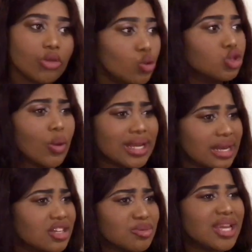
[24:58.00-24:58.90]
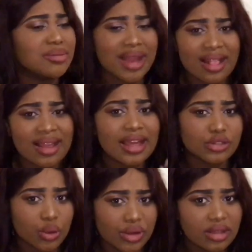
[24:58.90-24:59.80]

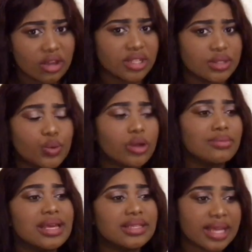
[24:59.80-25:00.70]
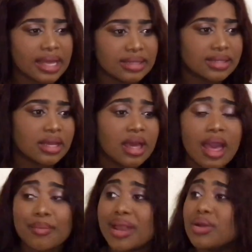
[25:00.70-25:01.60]
Because it won't make sense.
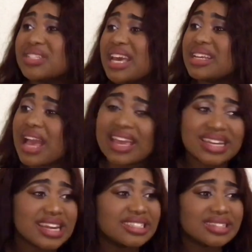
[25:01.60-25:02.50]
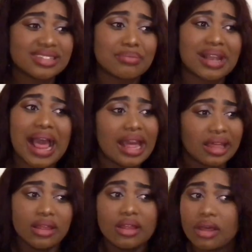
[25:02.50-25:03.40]
But it was, I created some
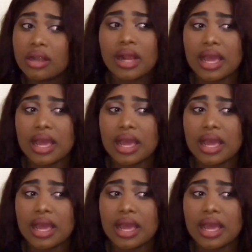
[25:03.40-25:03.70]
lie on my